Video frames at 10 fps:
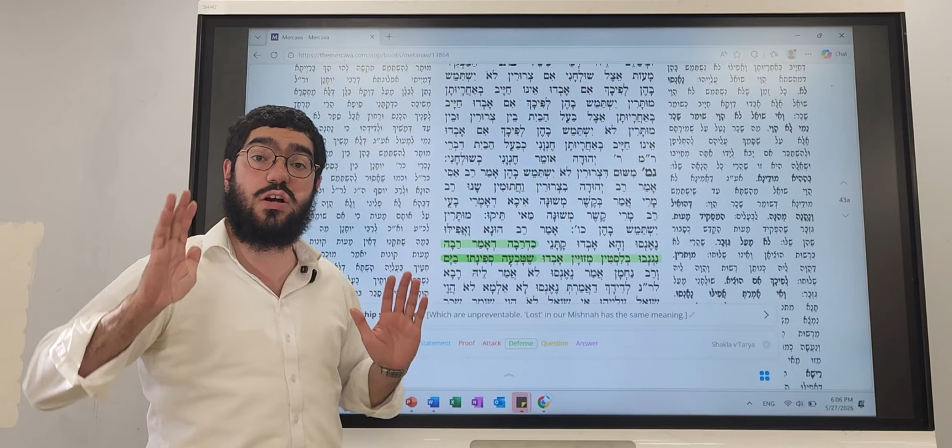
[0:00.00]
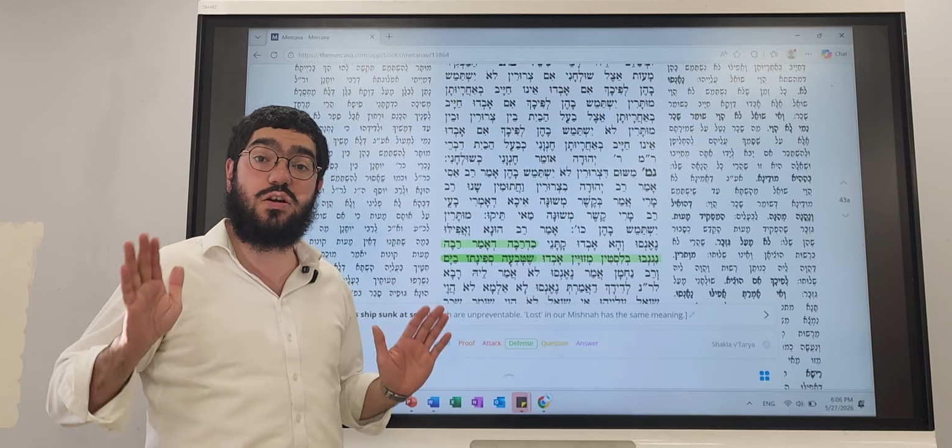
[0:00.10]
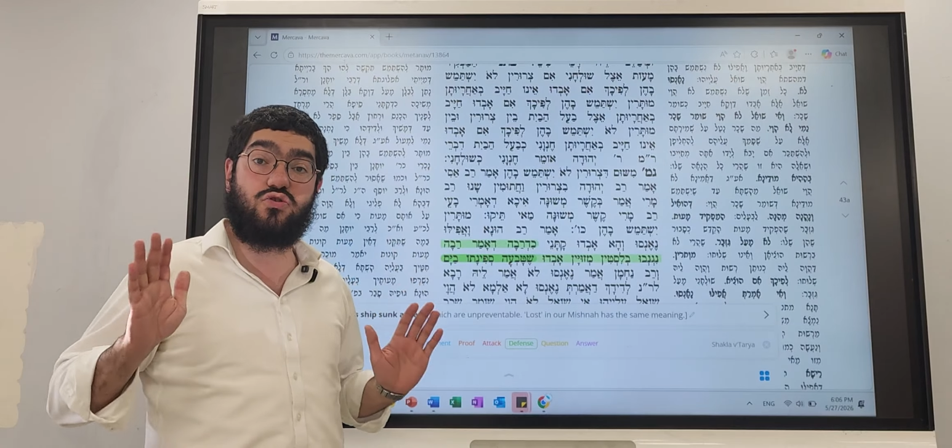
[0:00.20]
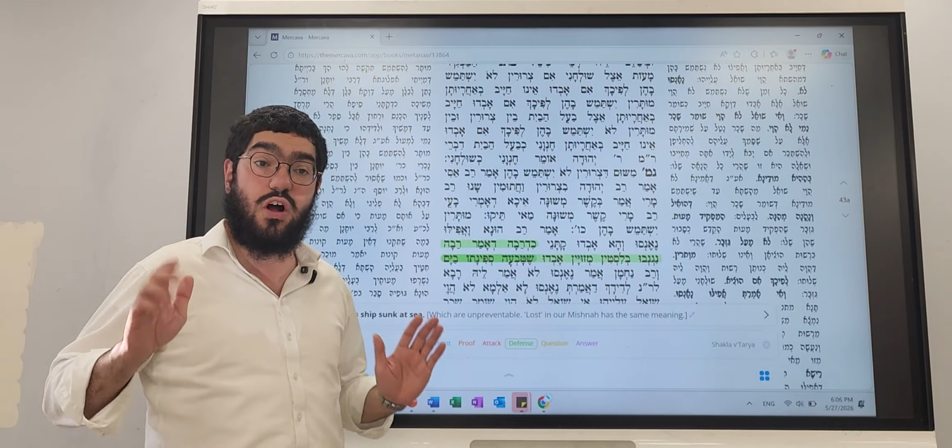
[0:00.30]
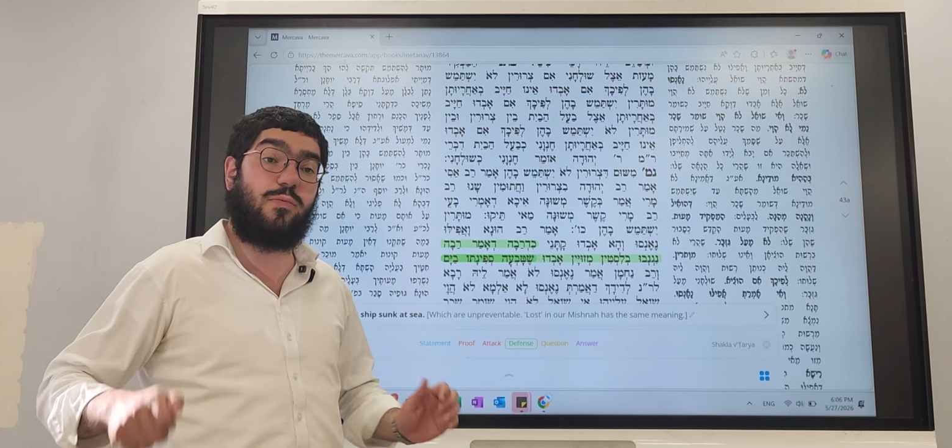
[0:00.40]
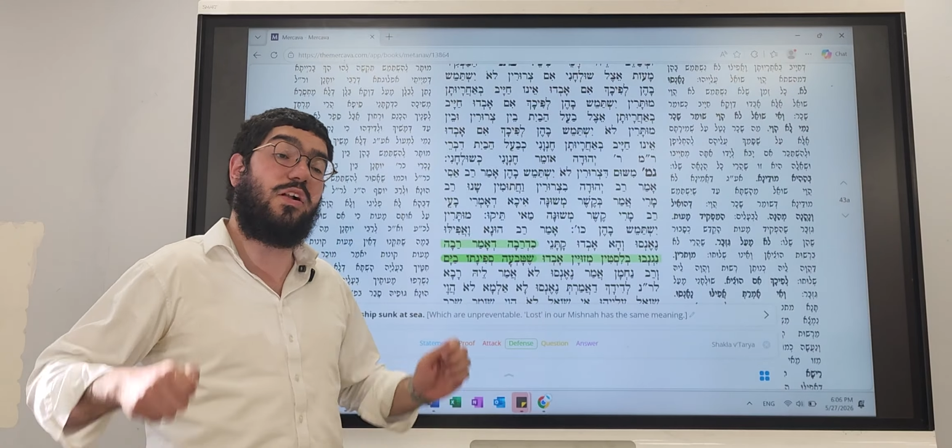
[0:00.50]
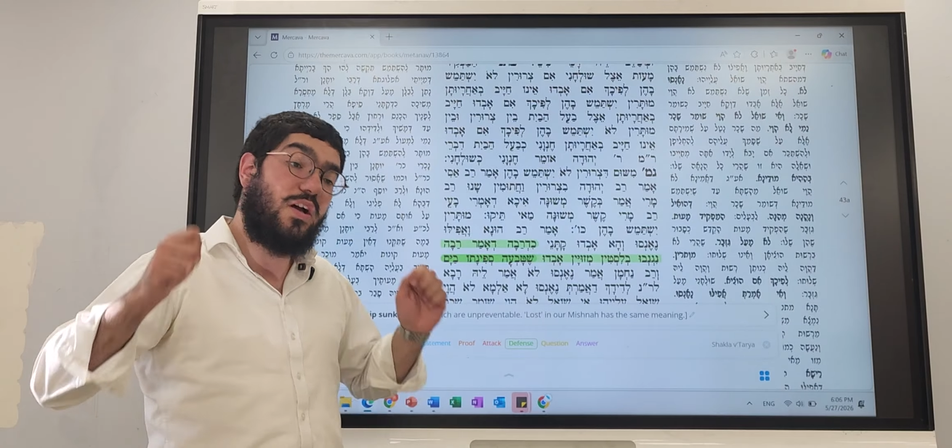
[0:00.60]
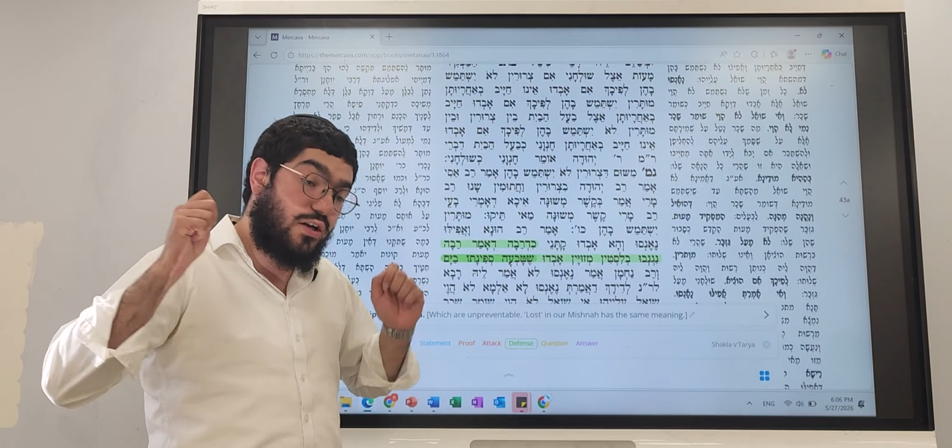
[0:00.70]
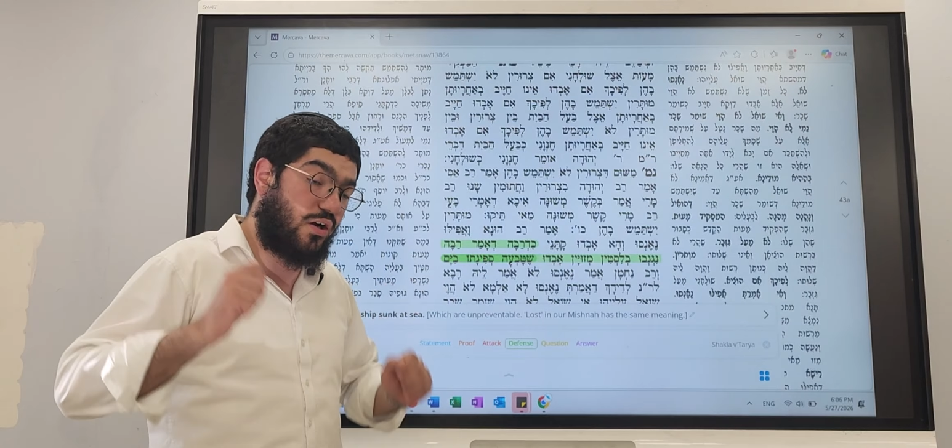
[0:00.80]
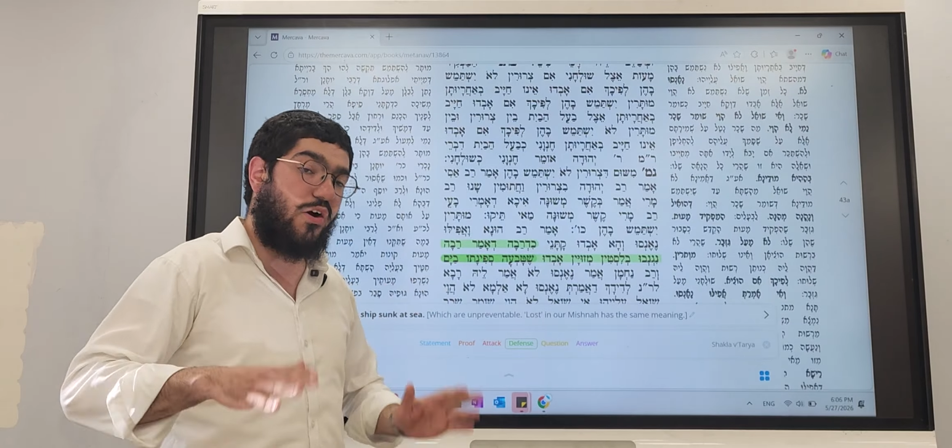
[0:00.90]

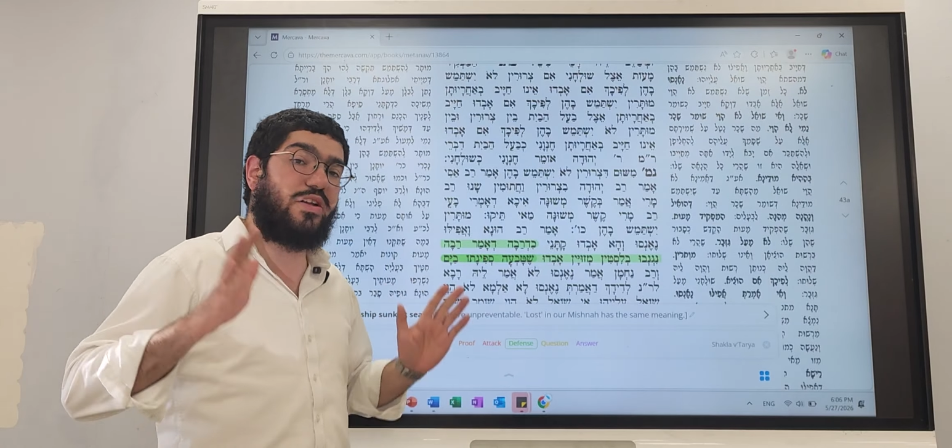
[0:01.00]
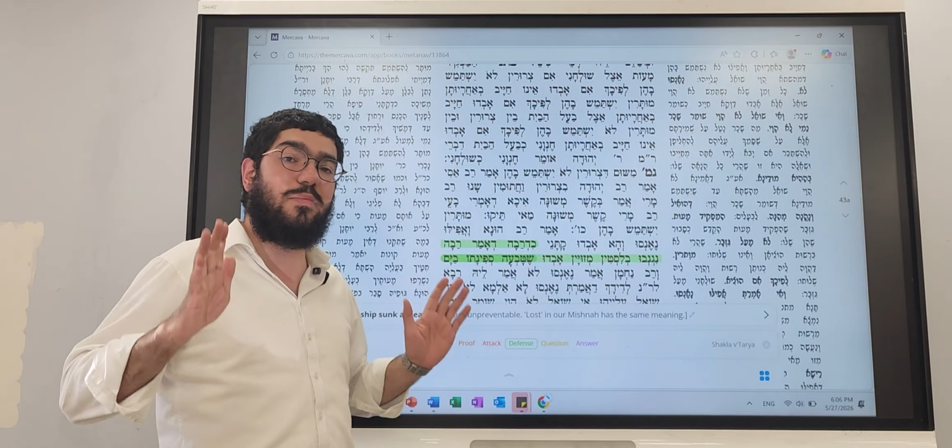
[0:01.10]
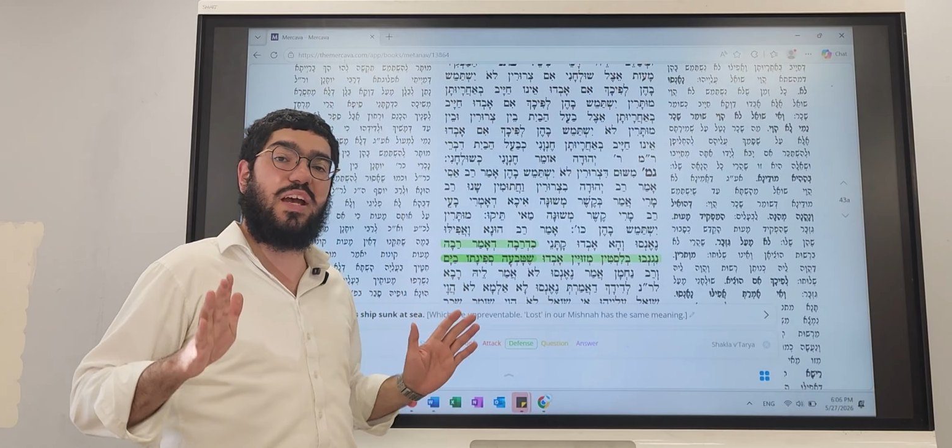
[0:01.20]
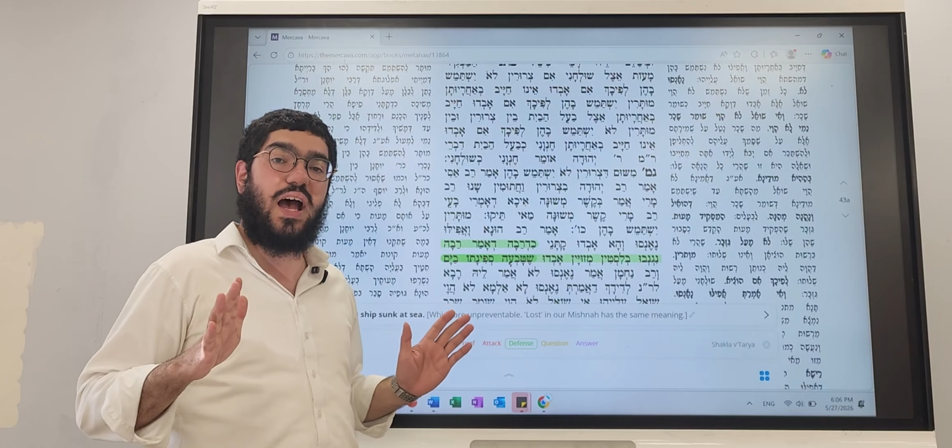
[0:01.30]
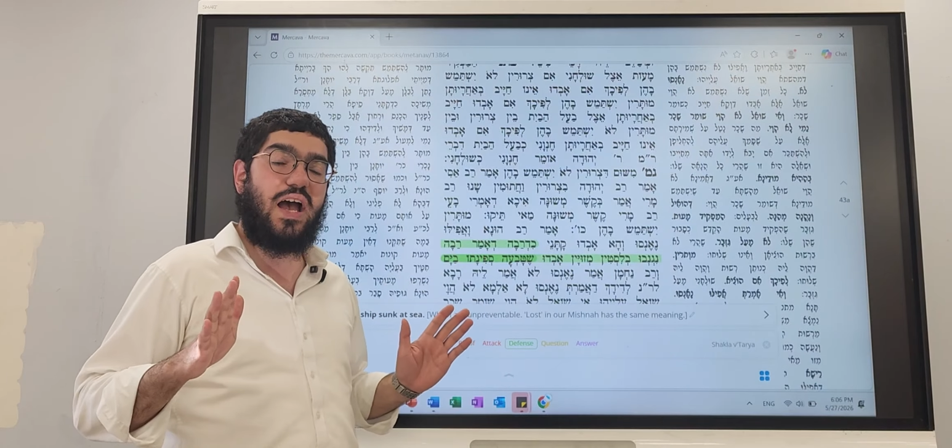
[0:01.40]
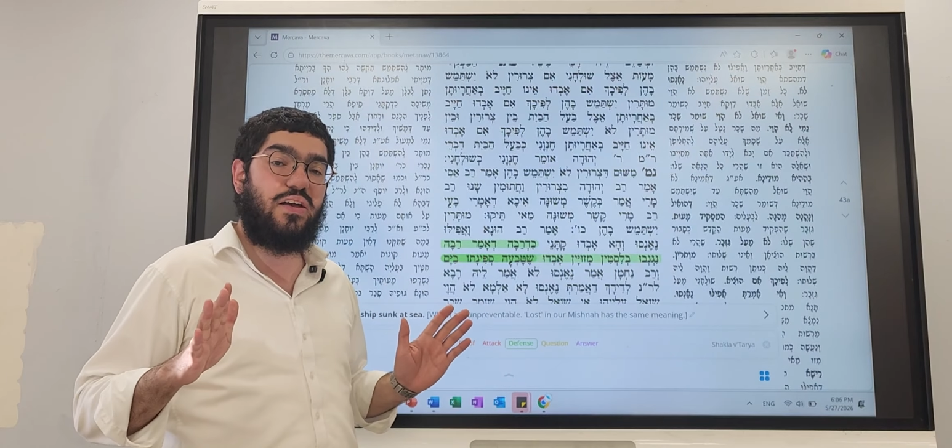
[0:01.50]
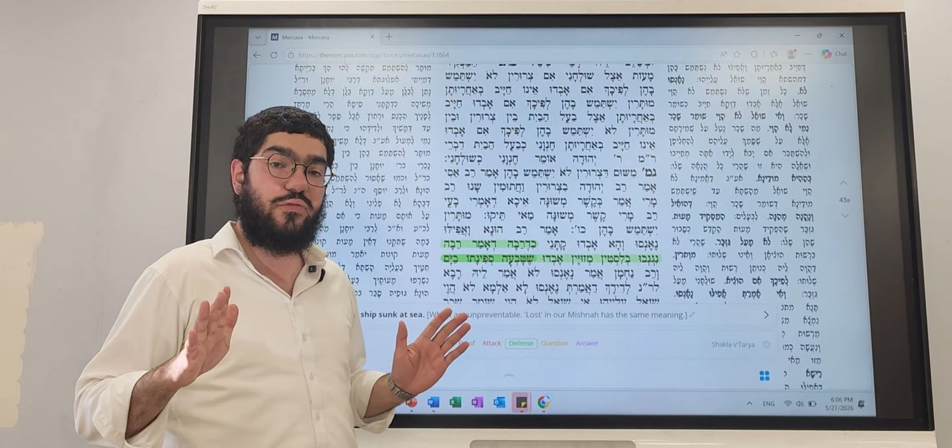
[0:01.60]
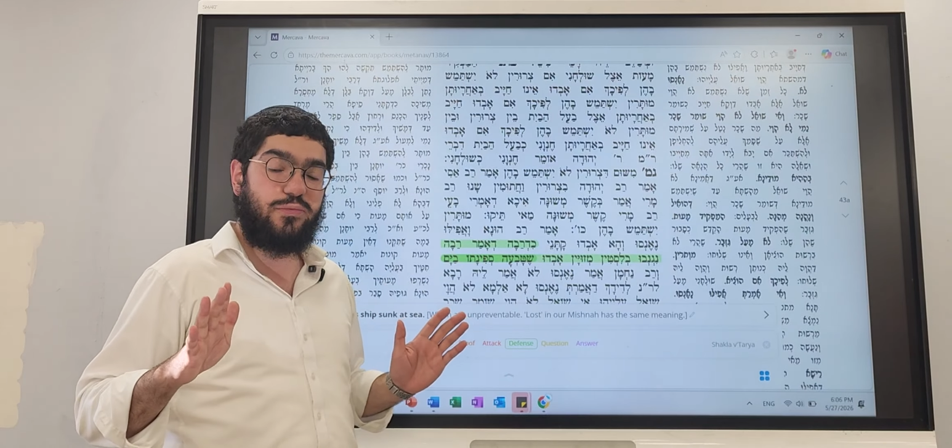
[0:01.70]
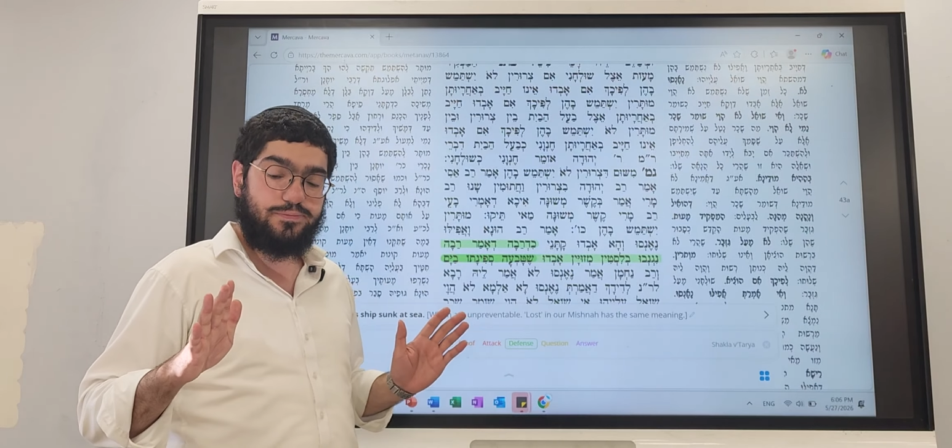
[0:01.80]
uncontrollable, you're going to be chayiv.